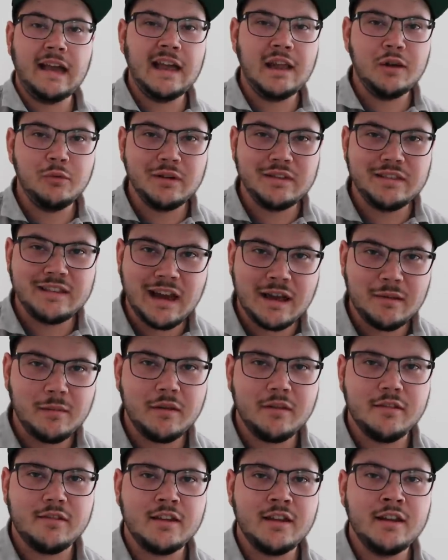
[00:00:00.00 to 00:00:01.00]
And with that
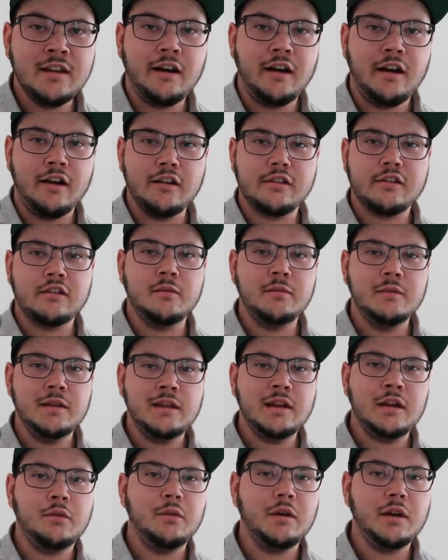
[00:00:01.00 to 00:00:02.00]
being said, awesome
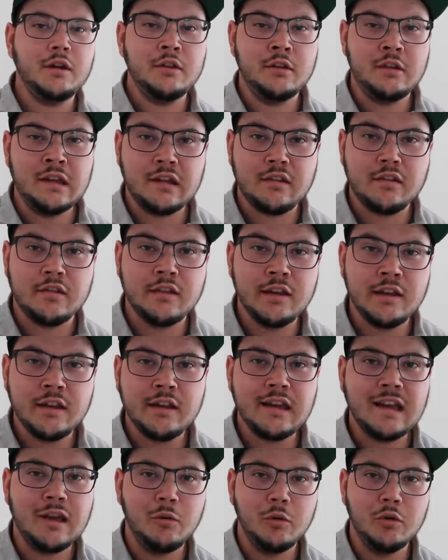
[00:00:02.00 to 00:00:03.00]
day. Now we are the next
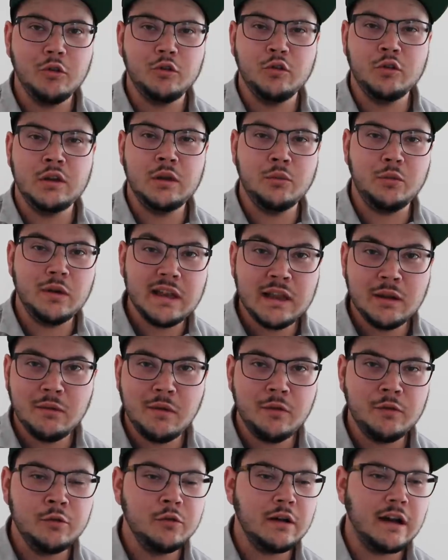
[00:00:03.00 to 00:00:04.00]
day, and we'll do the weekly
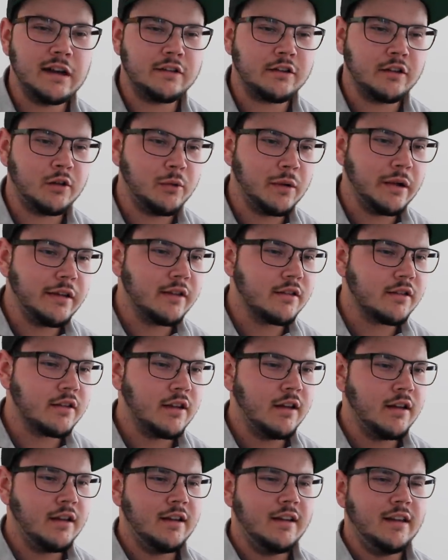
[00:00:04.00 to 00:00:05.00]
review as always.
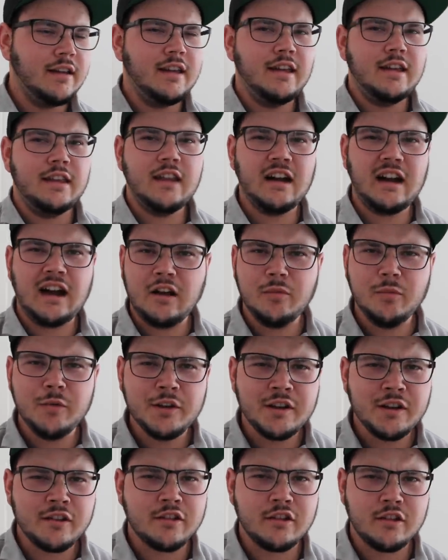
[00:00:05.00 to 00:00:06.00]
Now, I'll be
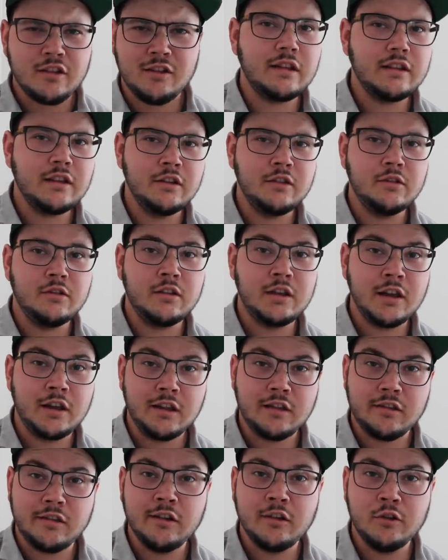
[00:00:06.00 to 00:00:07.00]
honest, I didn't take
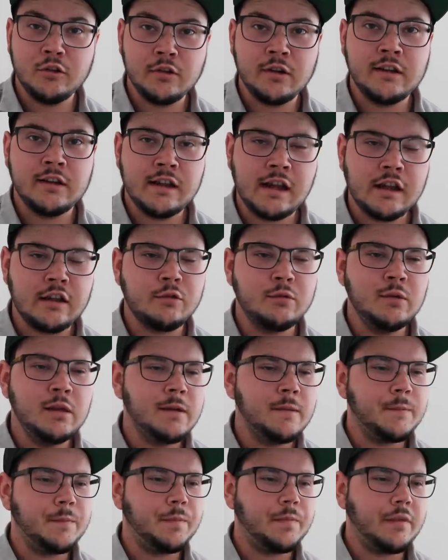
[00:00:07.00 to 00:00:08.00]
a single trade last
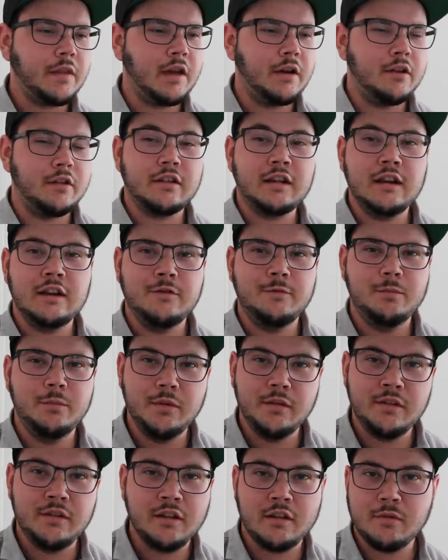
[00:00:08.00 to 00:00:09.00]
week. I was kind of
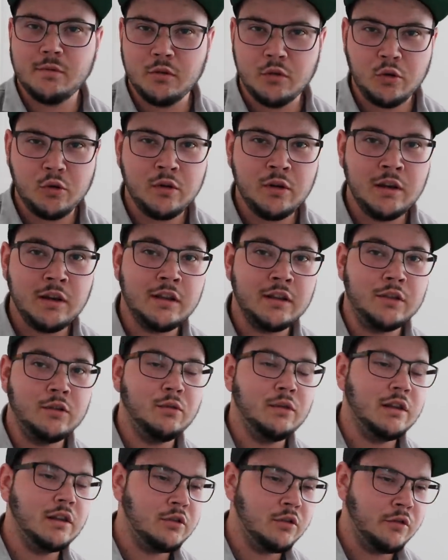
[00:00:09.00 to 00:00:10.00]
busy exploring and
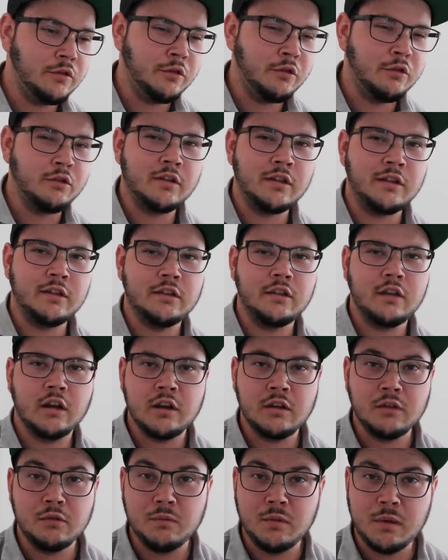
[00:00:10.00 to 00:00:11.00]
doing interviews and
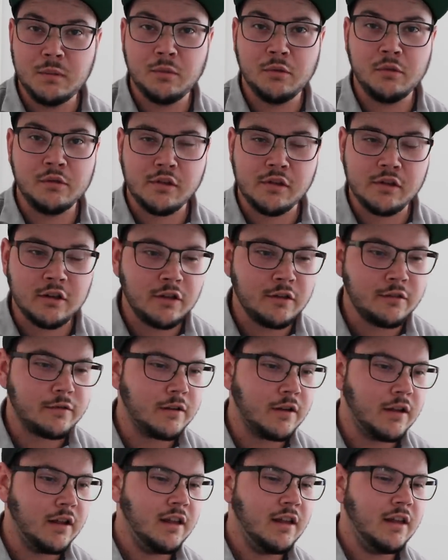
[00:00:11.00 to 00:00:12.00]
talking to people and stuff.
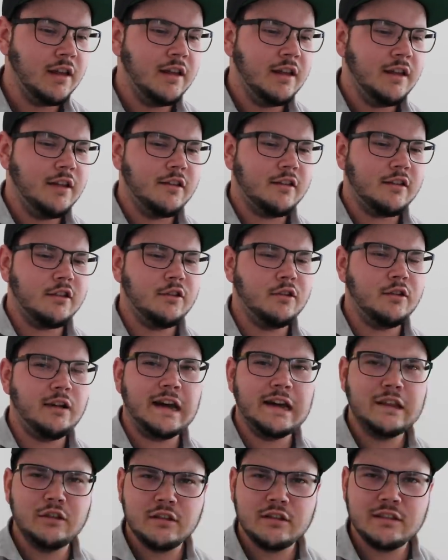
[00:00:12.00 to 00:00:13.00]
So
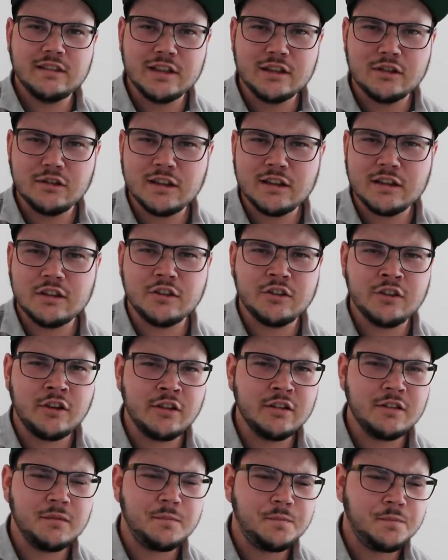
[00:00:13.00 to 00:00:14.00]
I did look at the
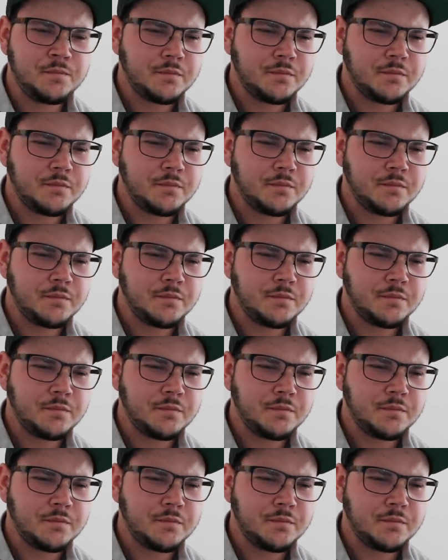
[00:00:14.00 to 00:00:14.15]
chart.